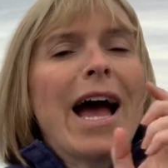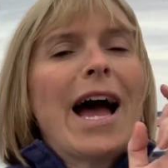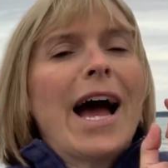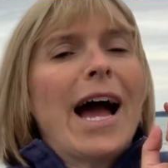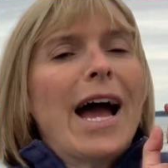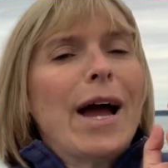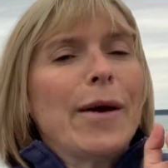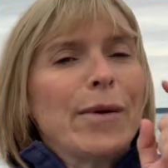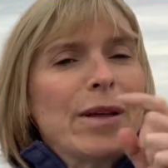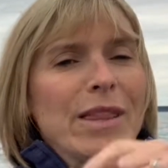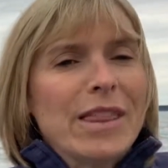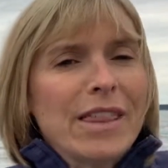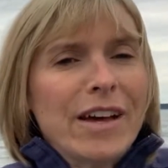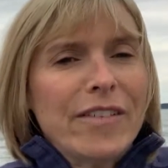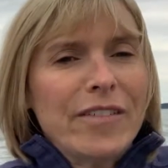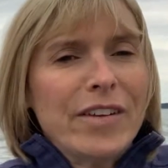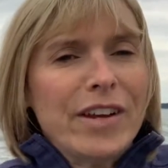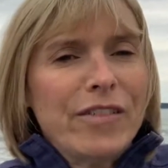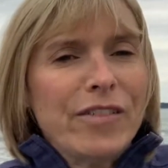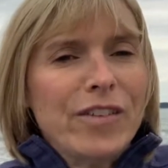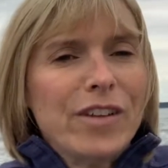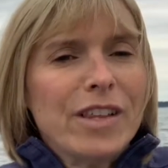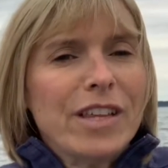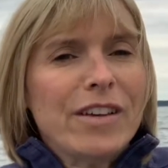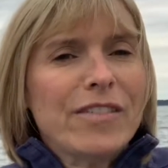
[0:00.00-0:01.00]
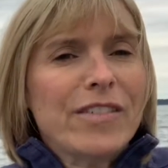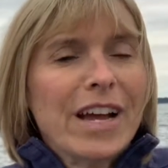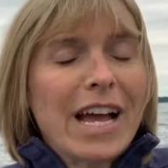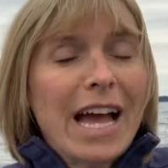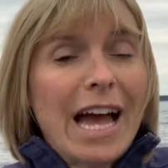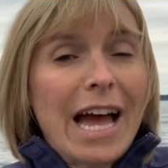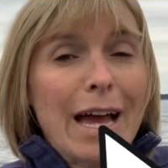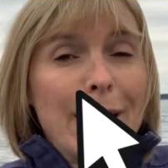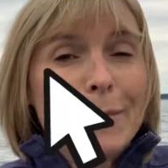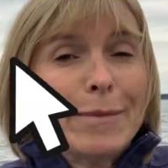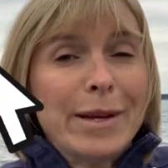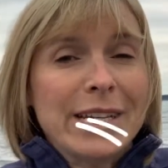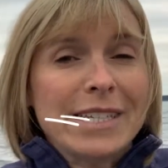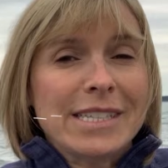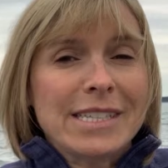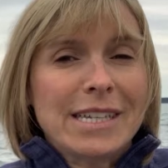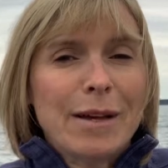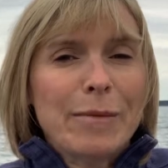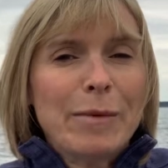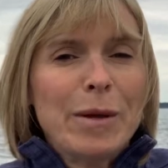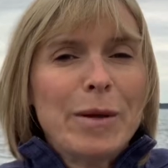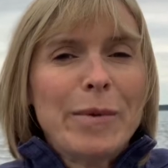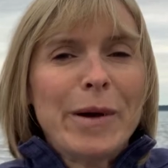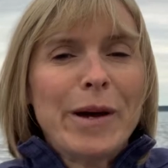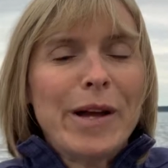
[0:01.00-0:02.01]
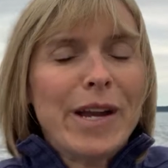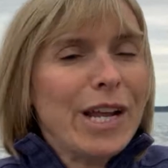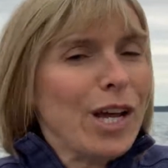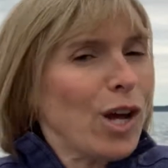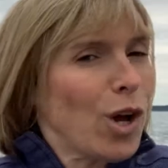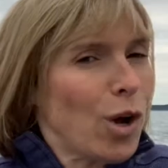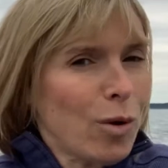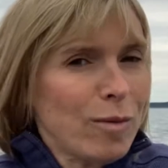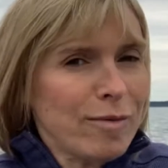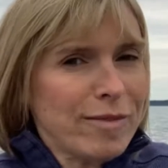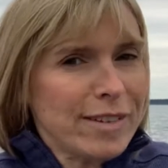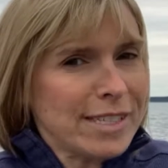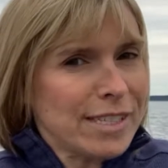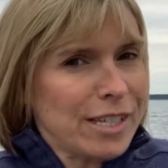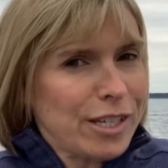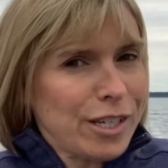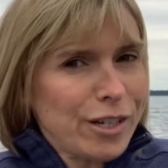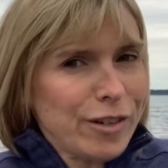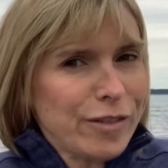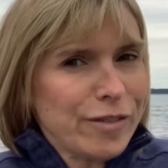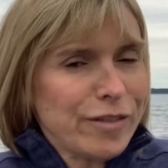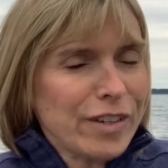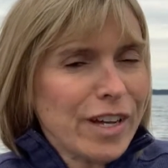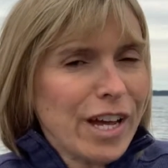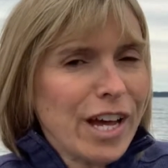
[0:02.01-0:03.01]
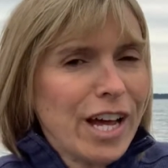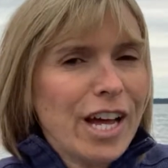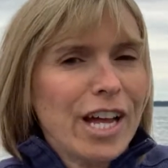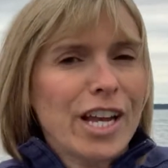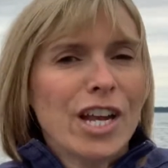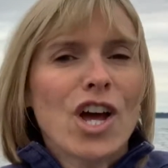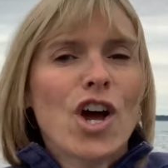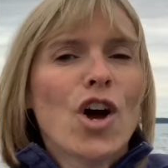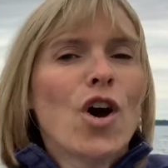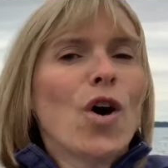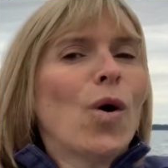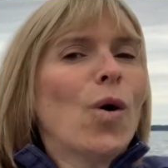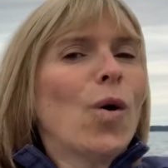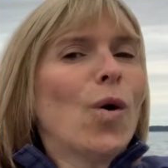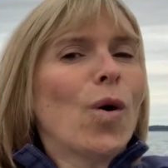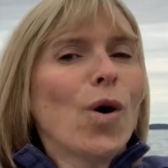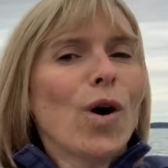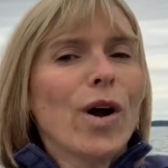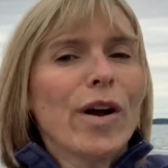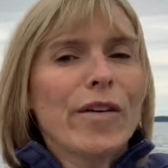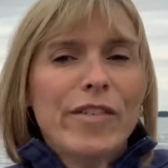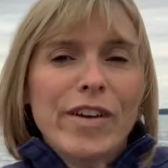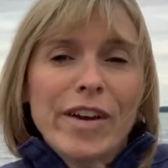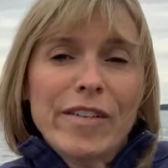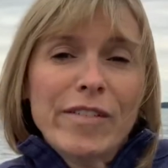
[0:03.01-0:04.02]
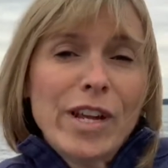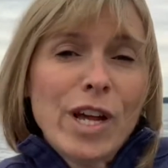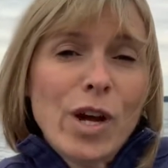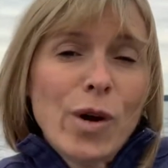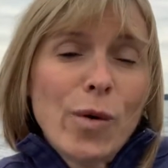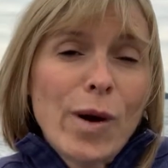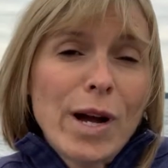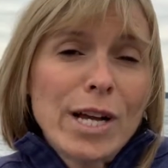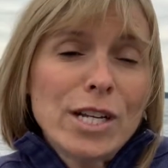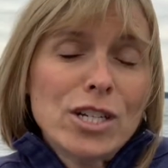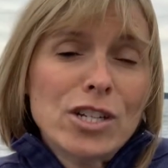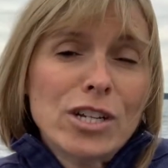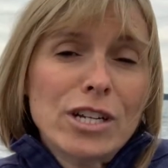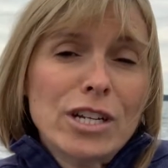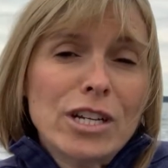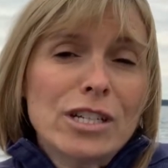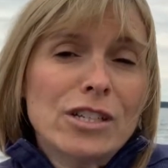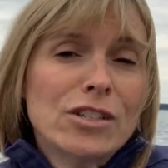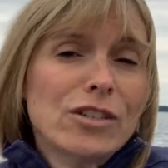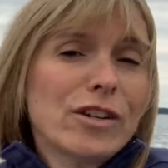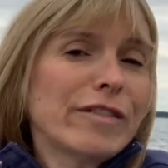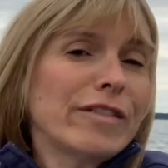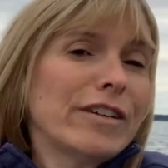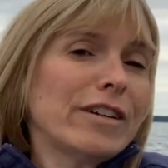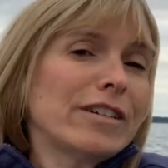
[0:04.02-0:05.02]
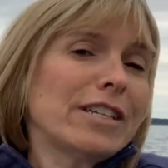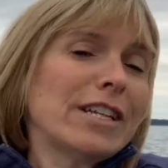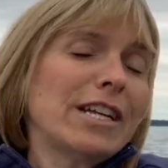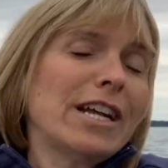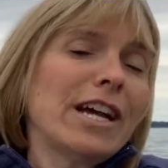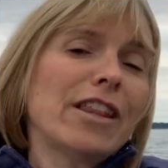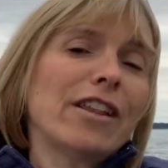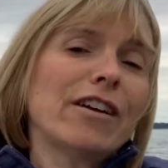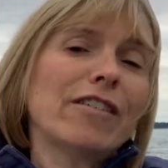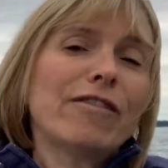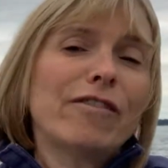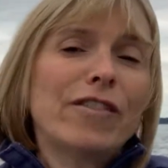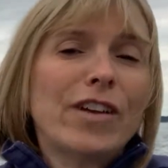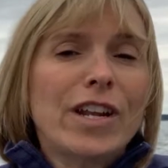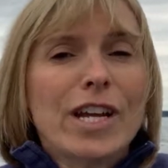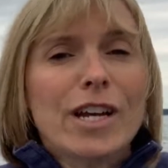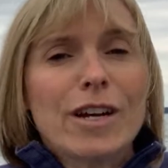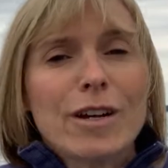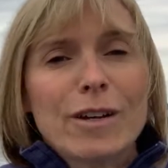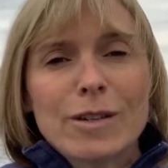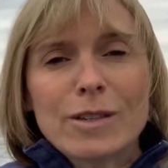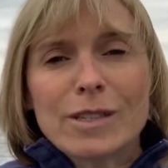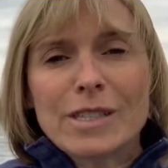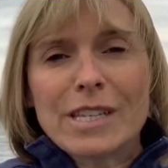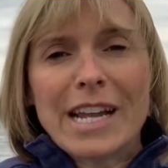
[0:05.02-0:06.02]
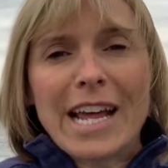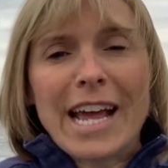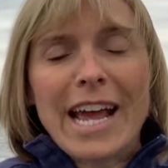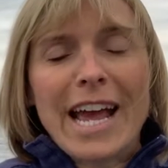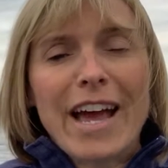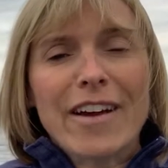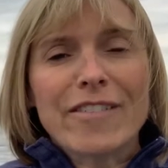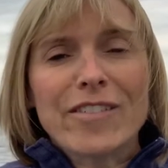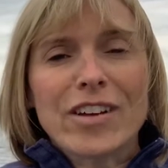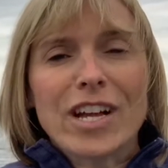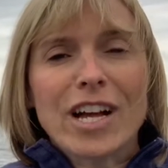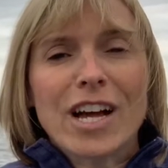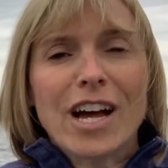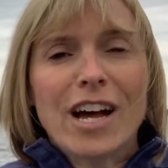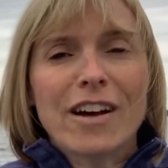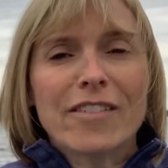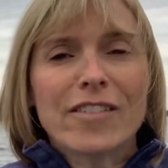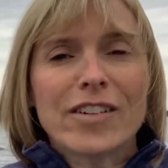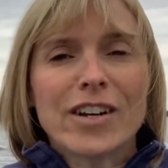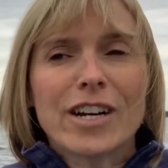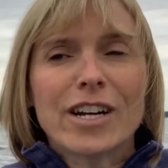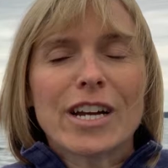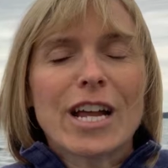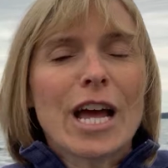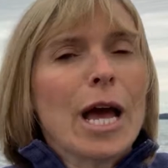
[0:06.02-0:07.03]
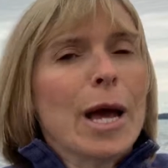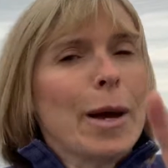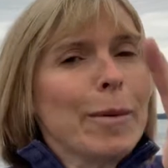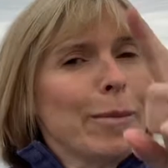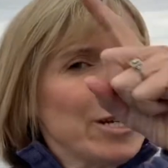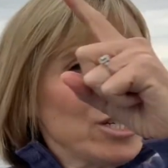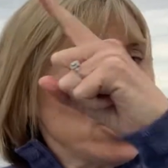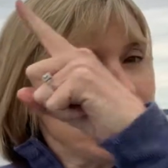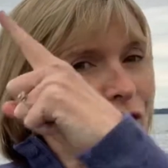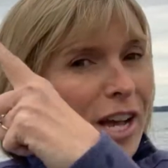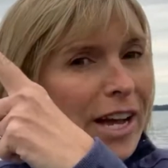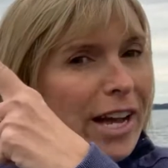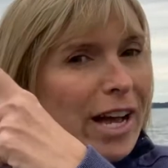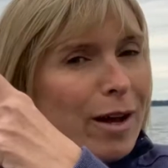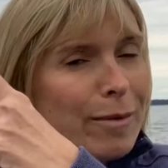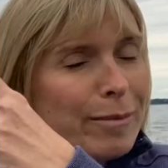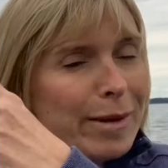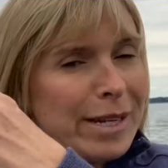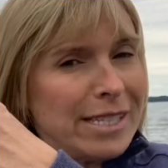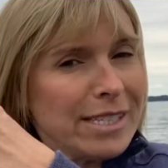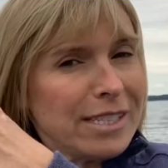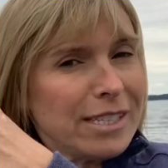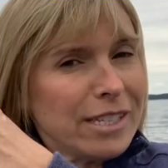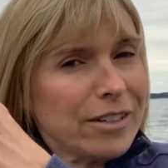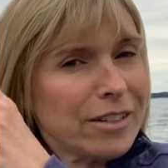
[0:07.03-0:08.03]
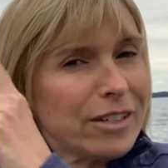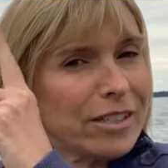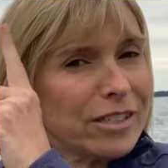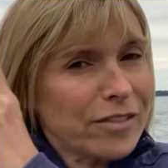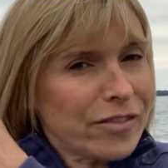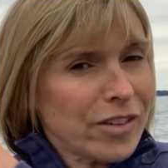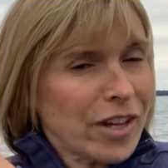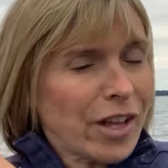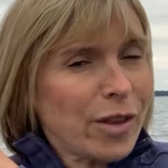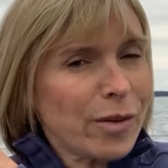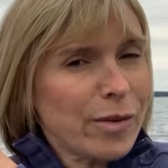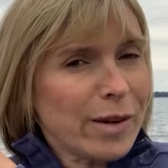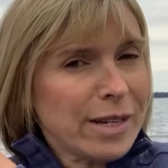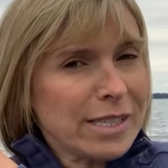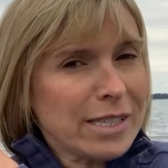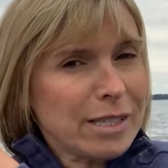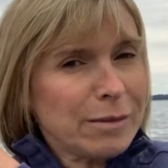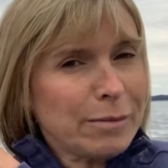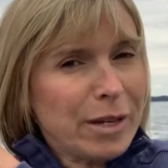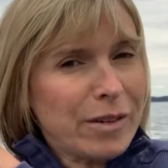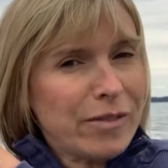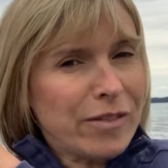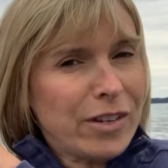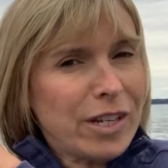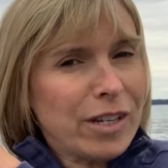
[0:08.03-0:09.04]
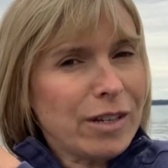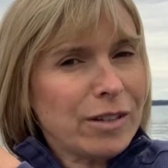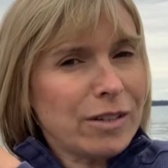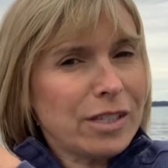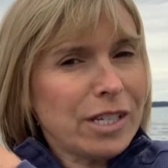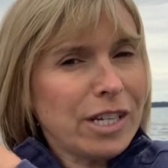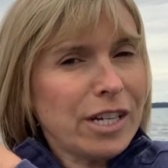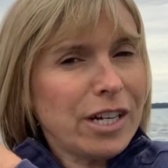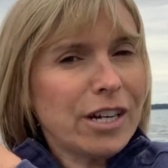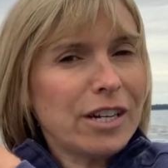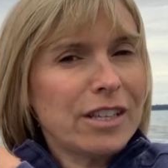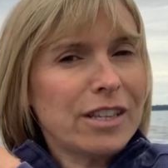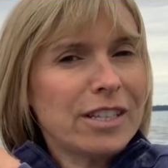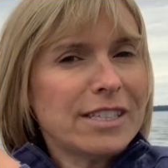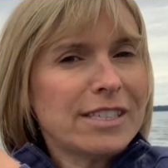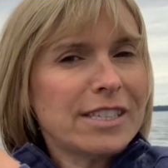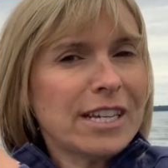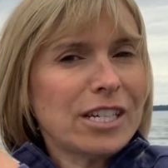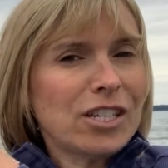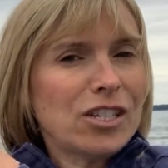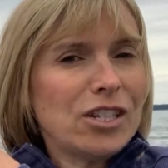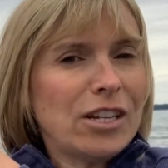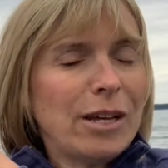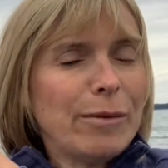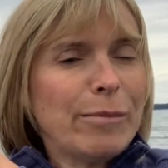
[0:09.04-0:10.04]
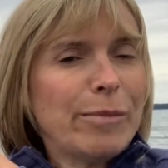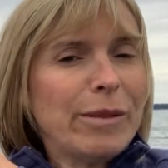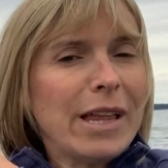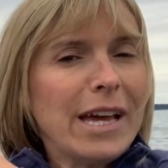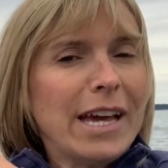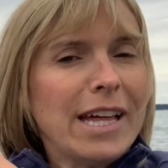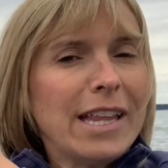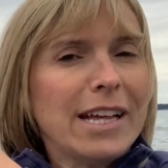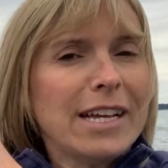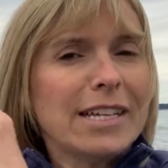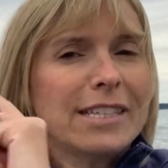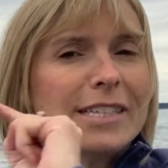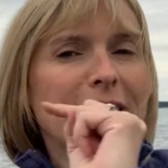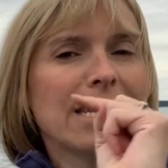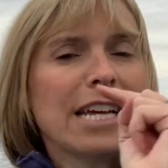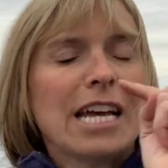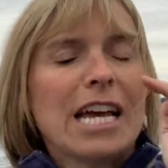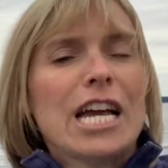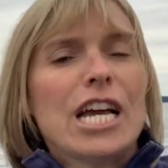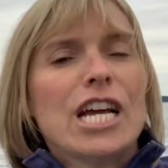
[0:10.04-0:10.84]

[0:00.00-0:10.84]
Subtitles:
I would love it if you leave a comment. Tell me about any home visit you've done, or if you have any questions, or if there's any other videos that I haven't covered. But check out my series of all the rest of my videos here, the Section 8 playlist.